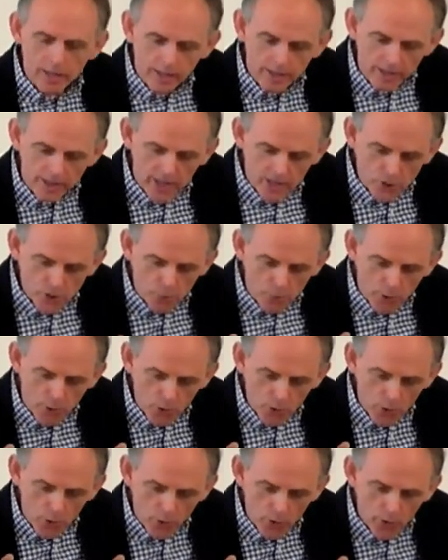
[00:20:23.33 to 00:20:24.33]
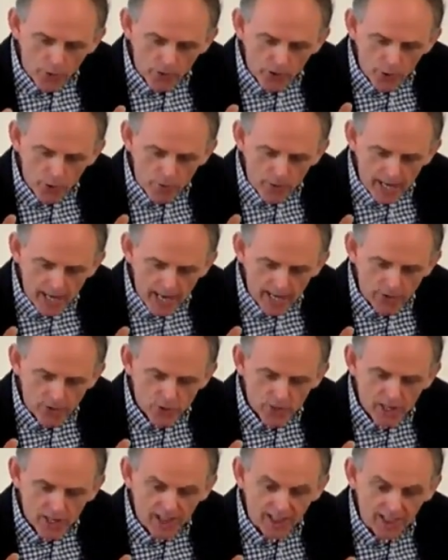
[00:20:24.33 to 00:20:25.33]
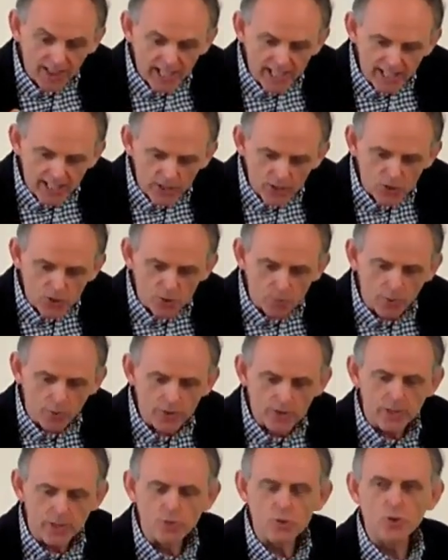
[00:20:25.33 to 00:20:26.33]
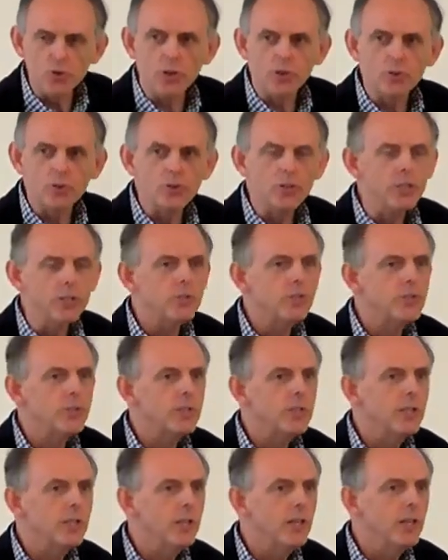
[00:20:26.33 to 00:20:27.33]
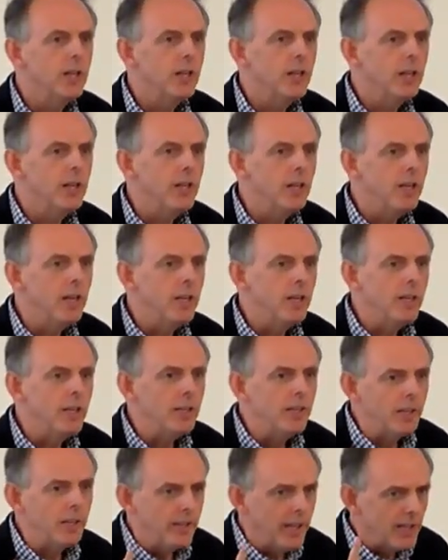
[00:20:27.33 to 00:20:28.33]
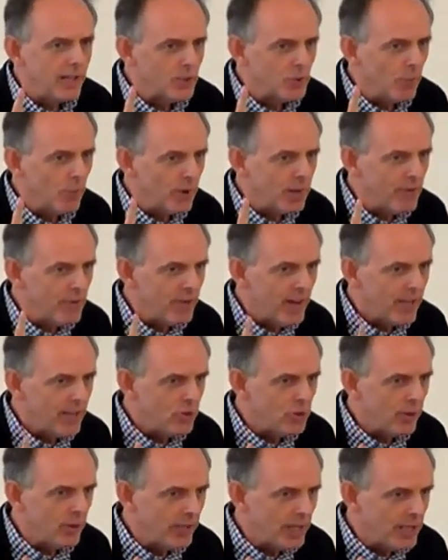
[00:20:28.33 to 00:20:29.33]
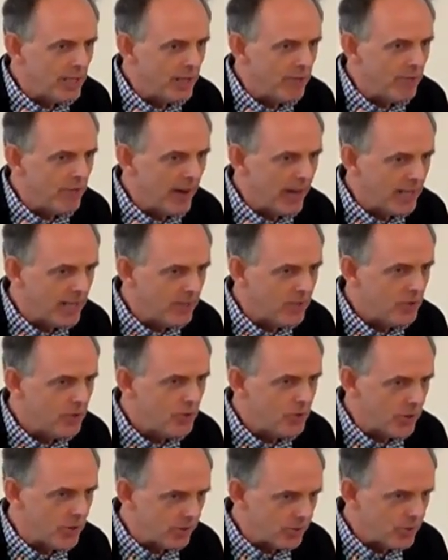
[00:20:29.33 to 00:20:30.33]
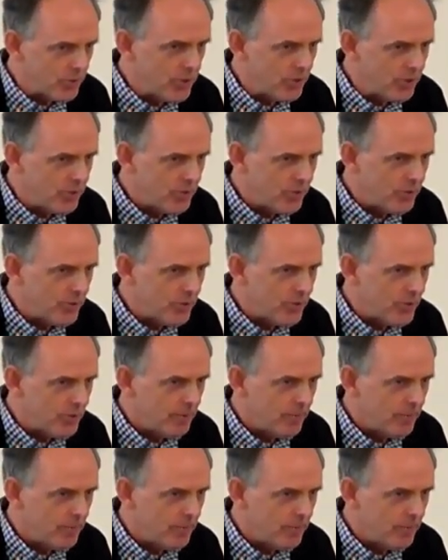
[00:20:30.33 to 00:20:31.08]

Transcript: And that's what creates cliques within churches. And that's what eventually divides churches.